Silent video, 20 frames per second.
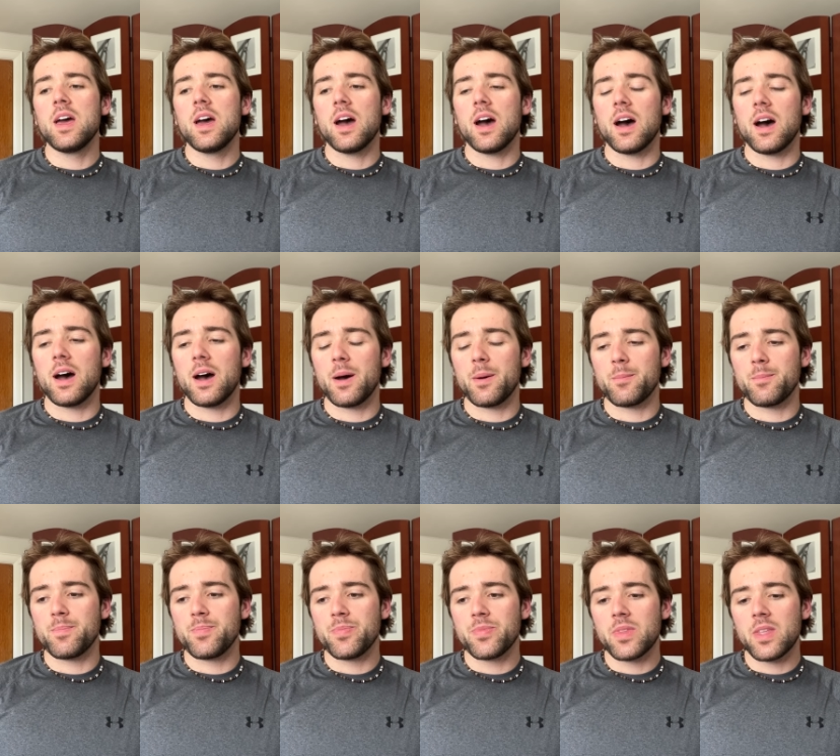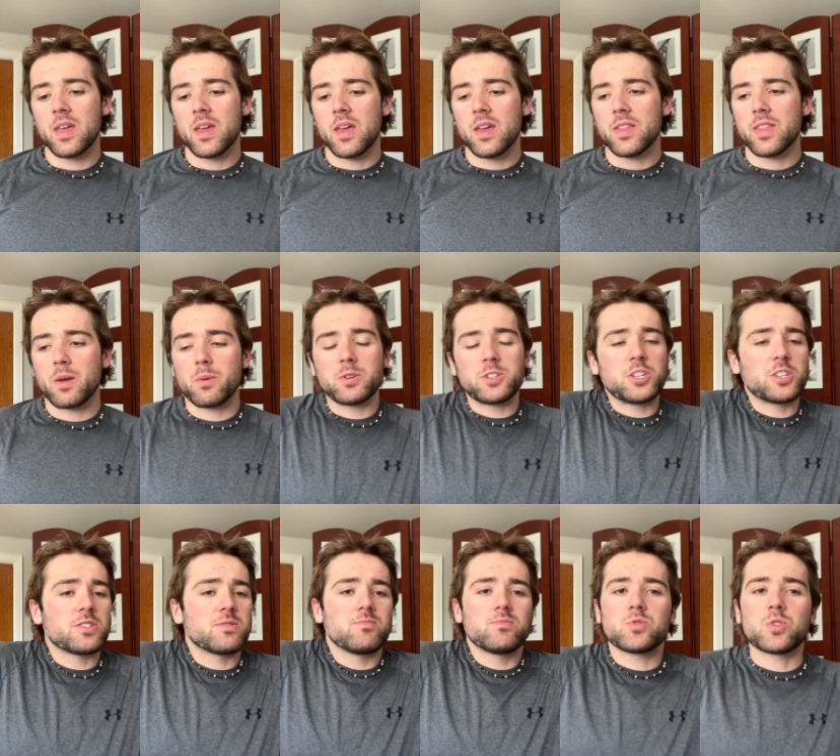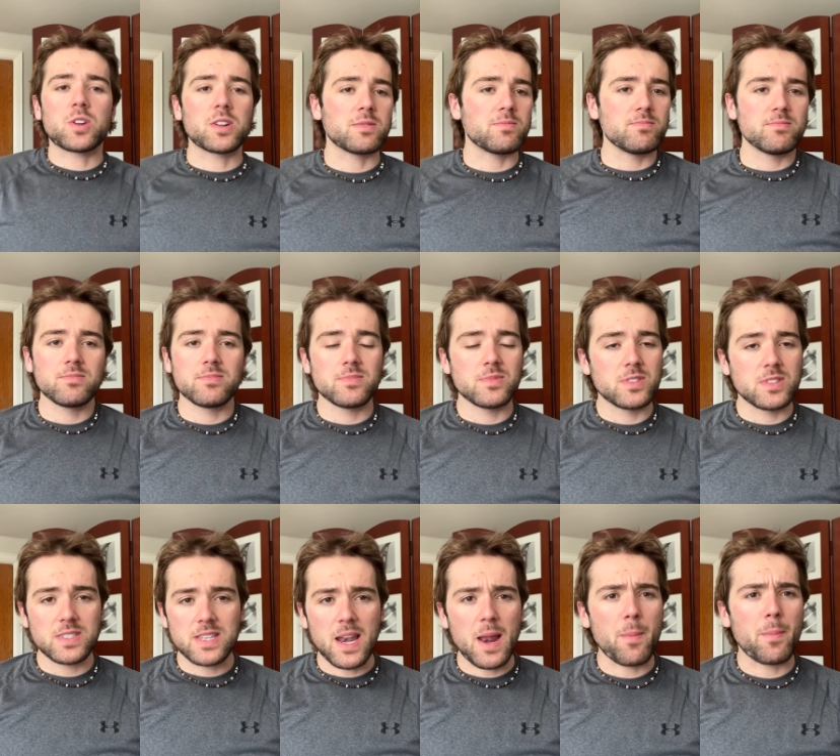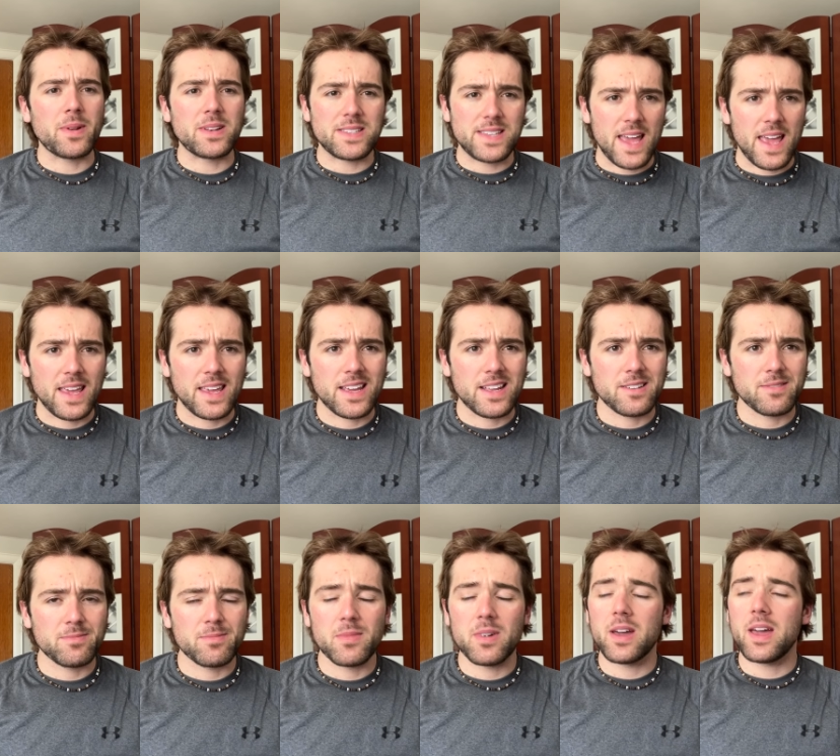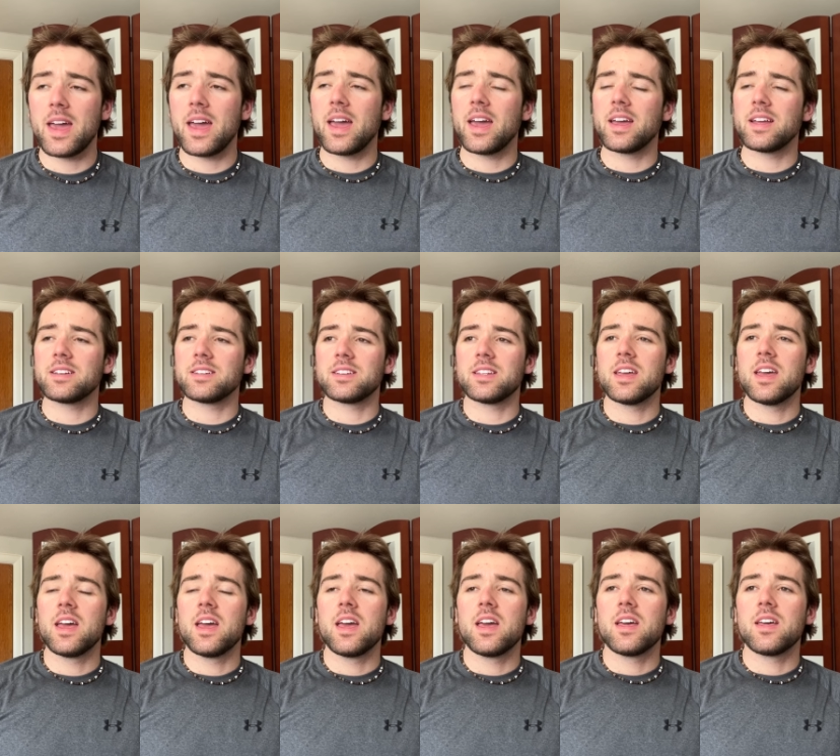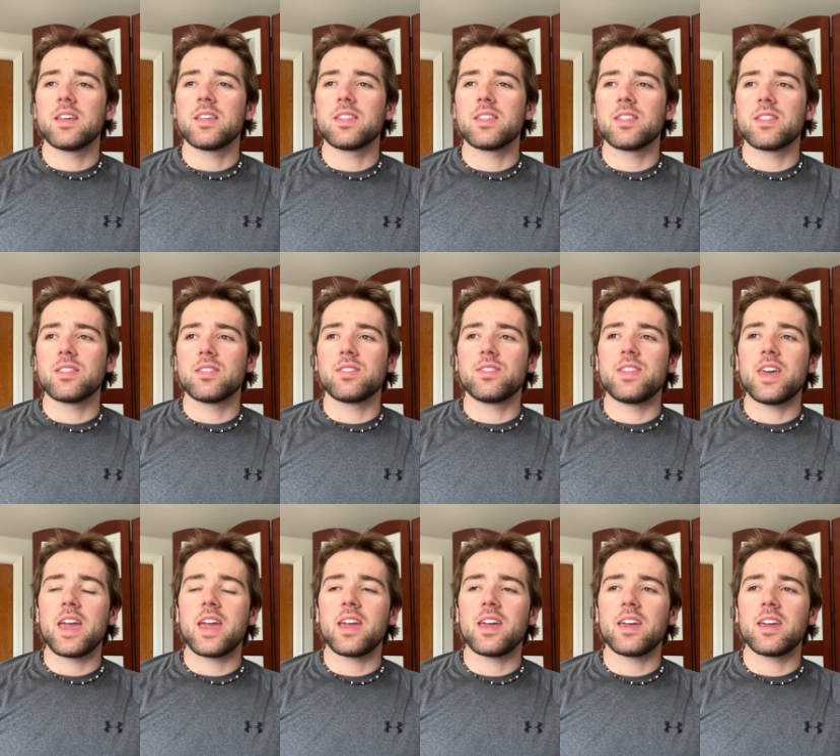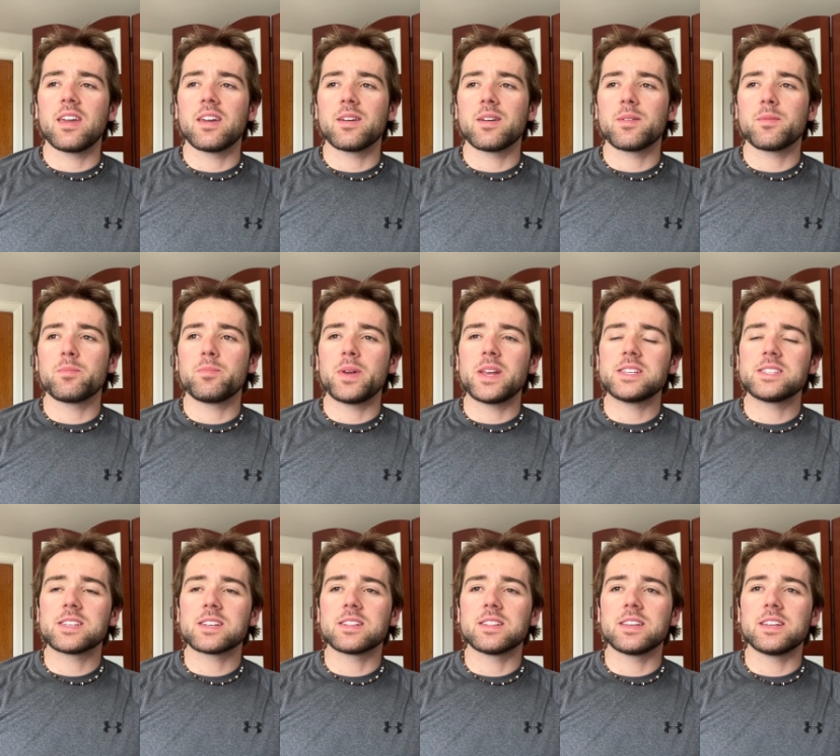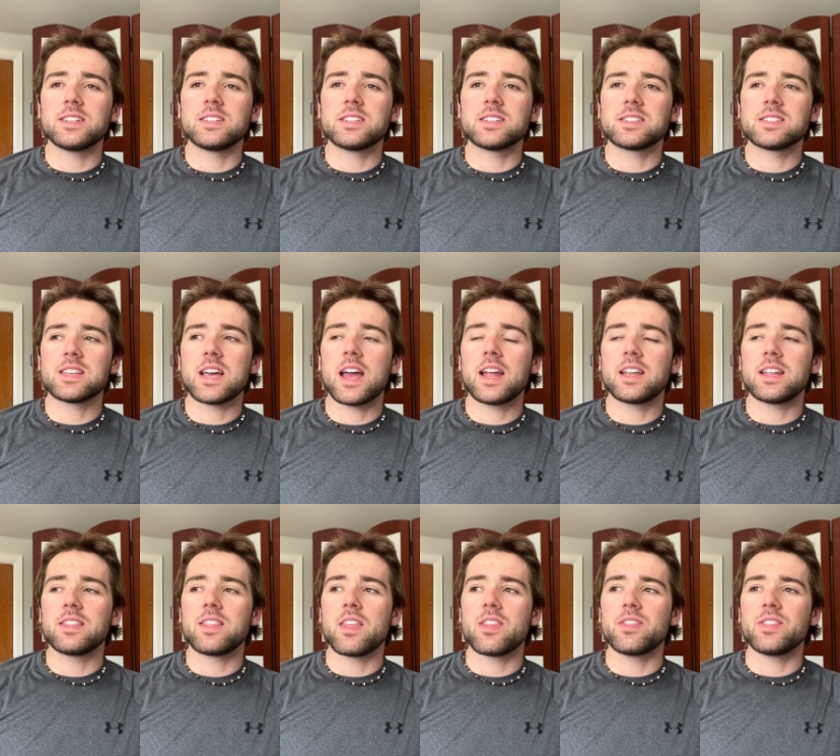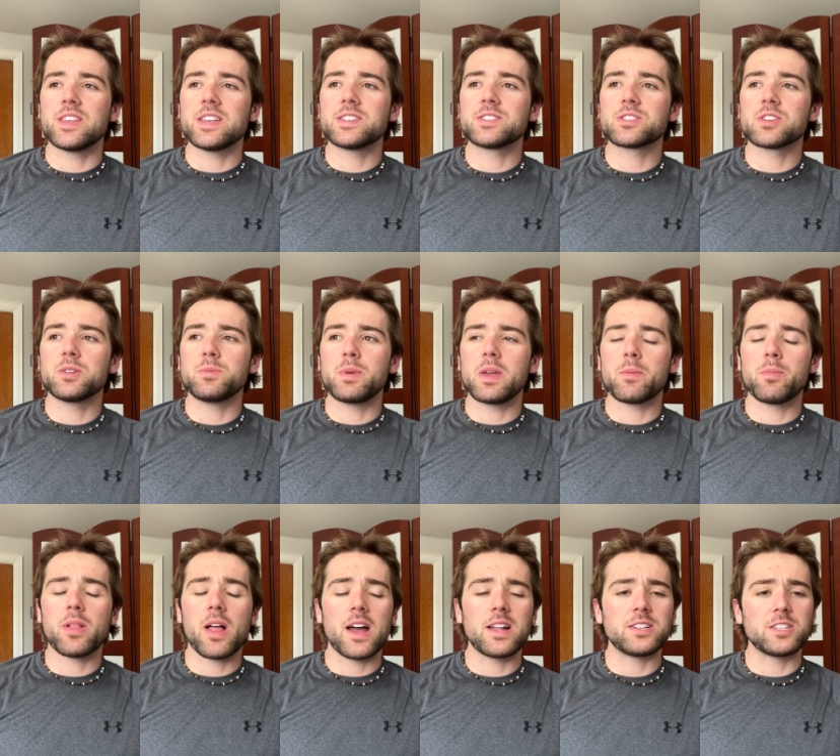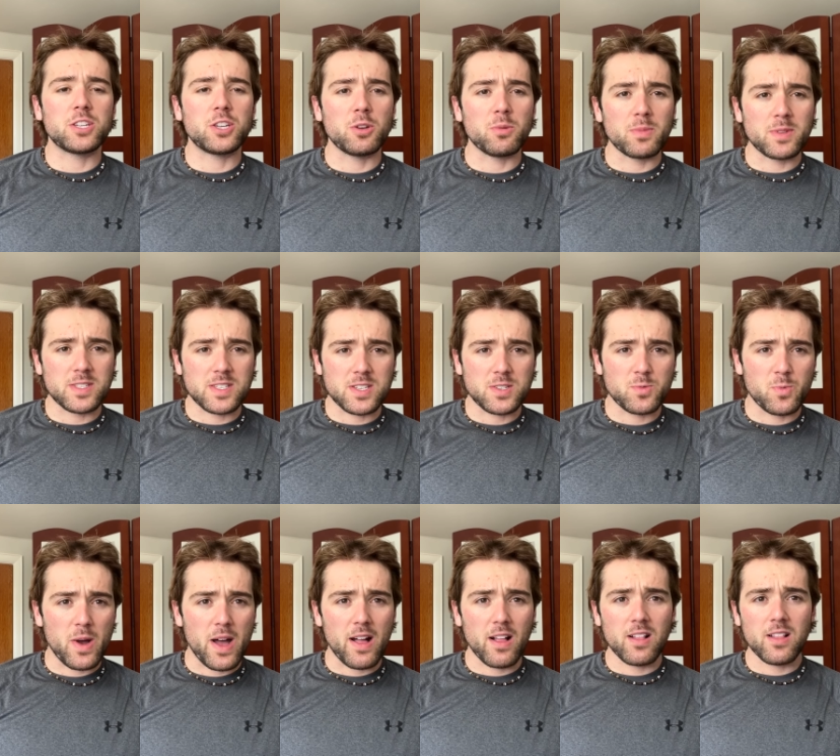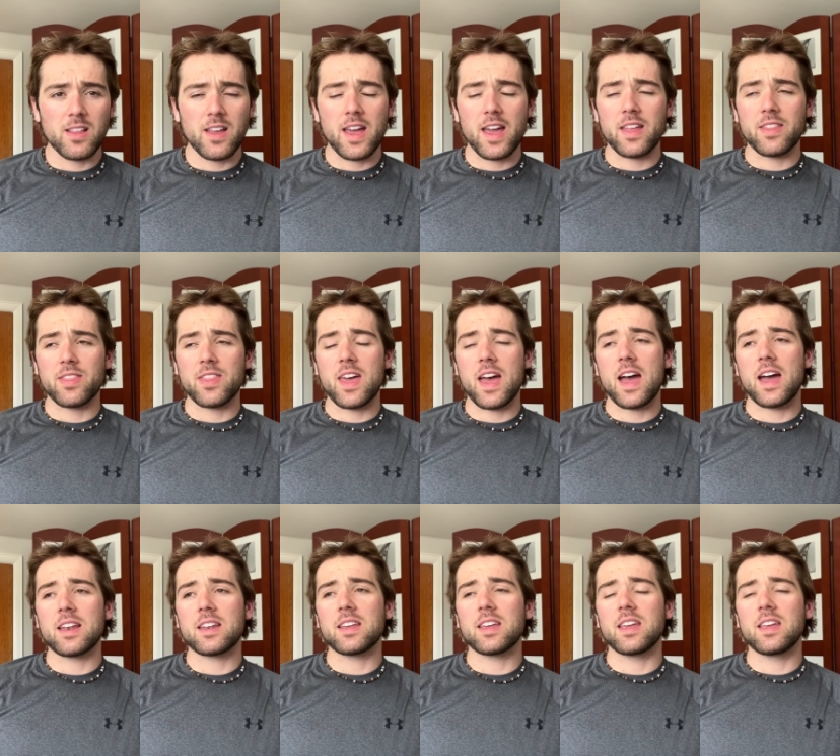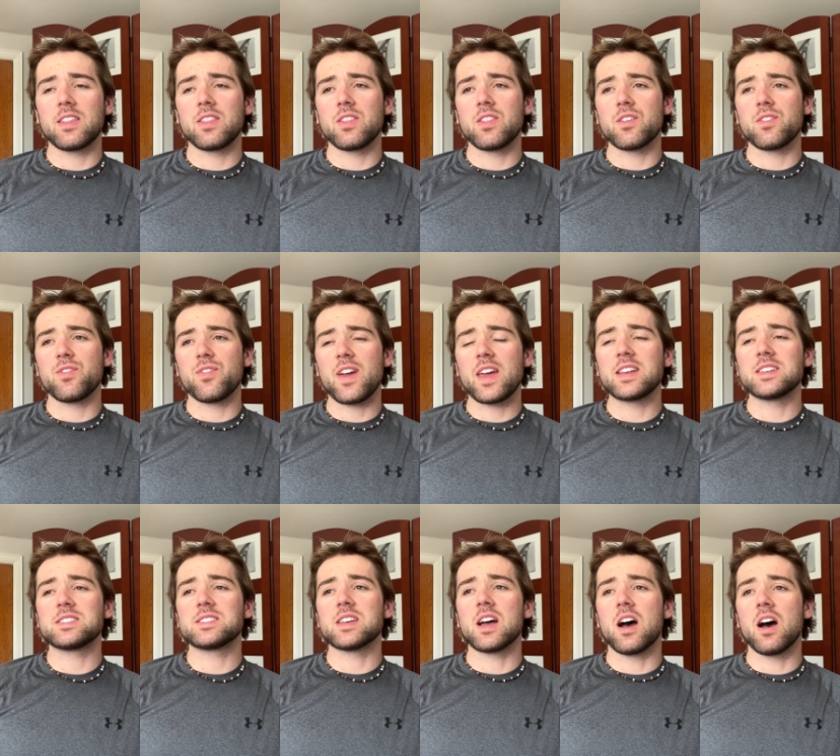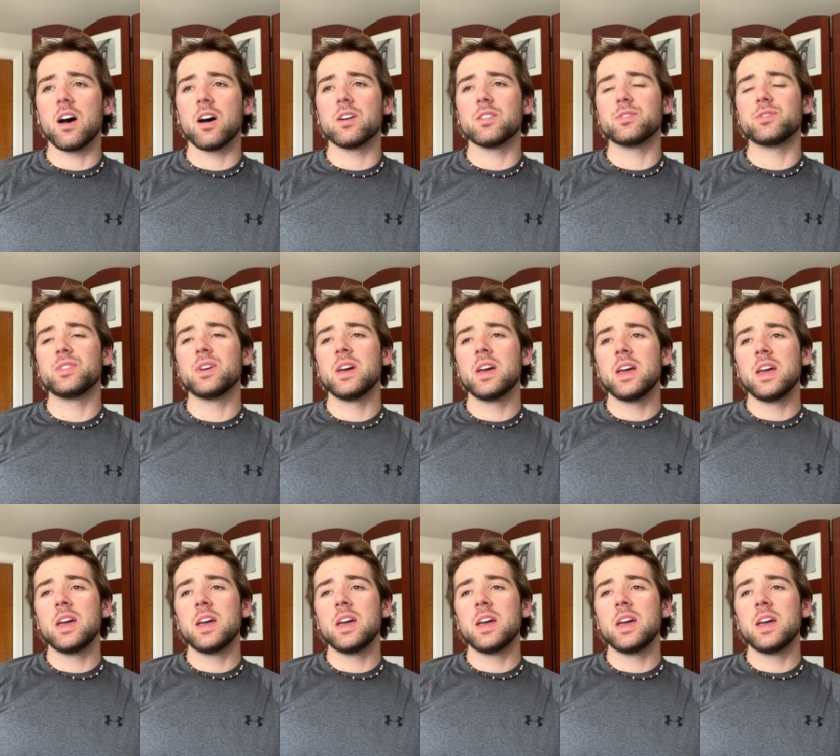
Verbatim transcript: um, they would just sort of sit up and take it. And they basically decided that this could be applied to humans as well, and that in the face of